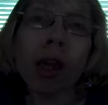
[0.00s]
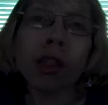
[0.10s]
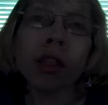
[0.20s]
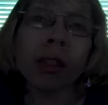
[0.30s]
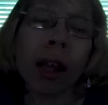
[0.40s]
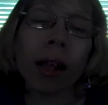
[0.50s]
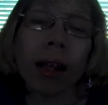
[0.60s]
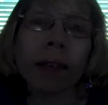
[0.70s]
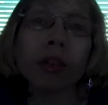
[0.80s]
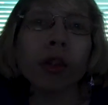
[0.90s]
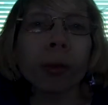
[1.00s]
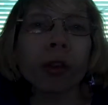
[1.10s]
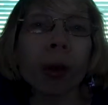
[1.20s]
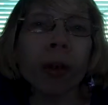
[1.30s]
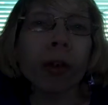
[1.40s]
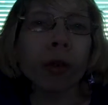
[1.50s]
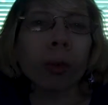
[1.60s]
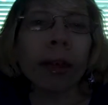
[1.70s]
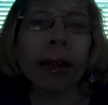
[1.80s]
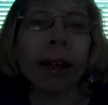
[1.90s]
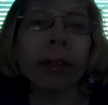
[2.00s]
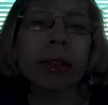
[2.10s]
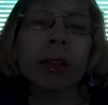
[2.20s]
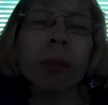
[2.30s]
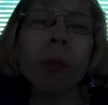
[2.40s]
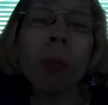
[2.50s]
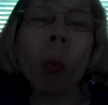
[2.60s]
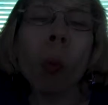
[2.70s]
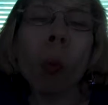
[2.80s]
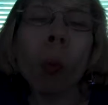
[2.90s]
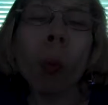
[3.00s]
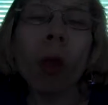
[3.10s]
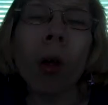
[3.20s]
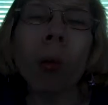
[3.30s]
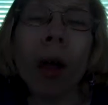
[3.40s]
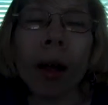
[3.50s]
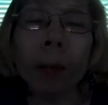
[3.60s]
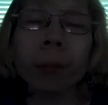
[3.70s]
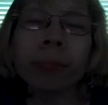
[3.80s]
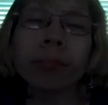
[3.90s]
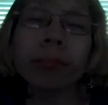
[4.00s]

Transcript: She's kind of like the superstar of the group, I guess. Well,